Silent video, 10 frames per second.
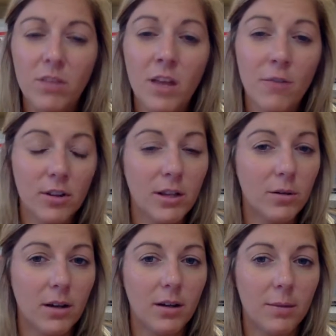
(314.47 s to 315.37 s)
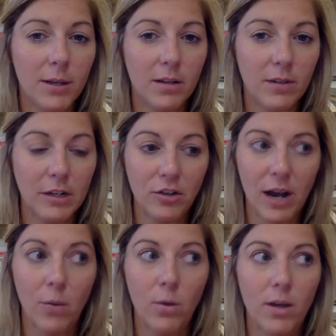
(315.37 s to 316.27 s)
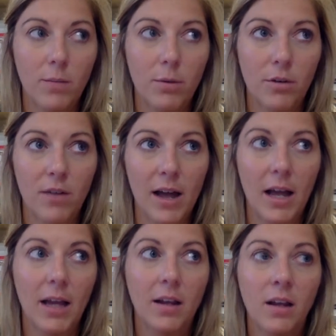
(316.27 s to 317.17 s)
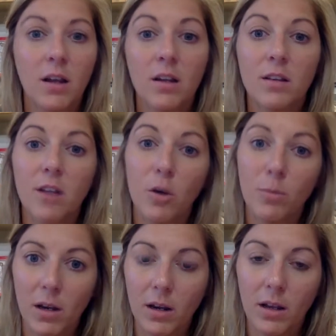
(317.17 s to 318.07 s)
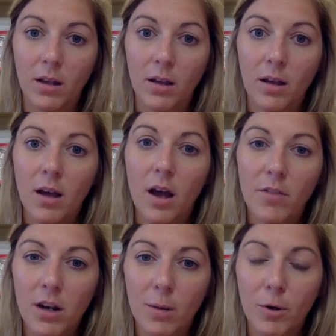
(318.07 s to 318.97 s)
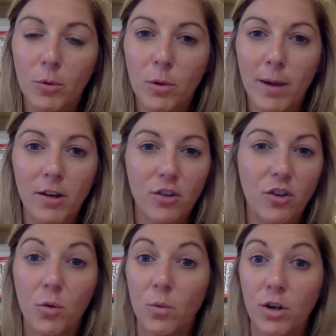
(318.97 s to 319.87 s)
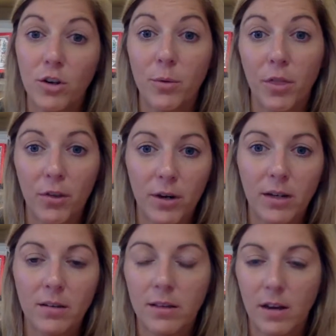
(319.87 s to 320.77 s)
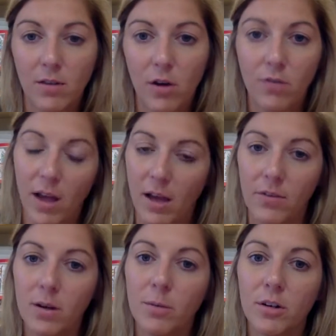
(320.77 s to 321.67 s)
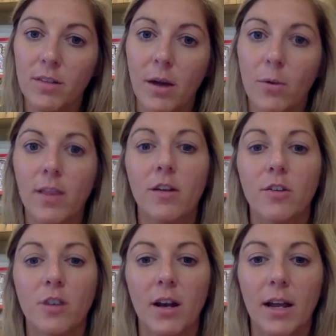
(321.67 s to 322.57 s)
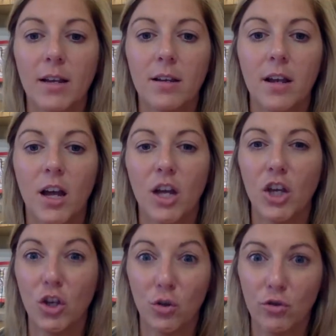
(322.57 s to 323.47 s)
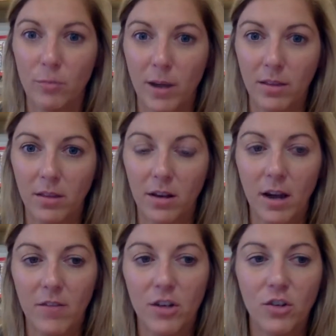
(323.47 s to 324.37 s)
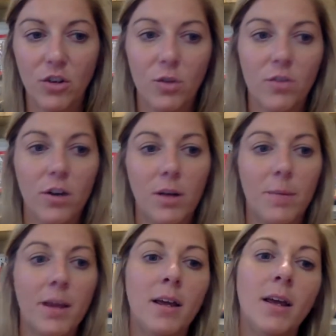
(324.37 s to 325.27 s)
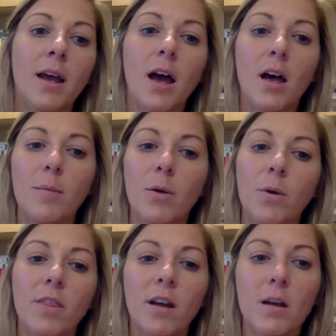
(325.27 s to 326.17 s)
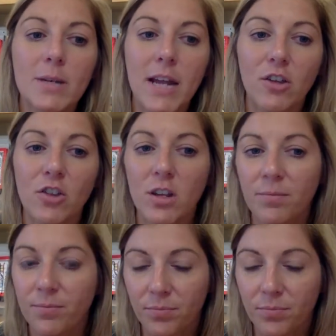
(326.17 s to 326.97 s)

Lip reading: And for their intervention, I wouldn't provide so many of the numbers. We might just do 1, 2, and 3 instead of all 5 numbers. That way there's not a huge amount that they're having to choose from. And with accommodation,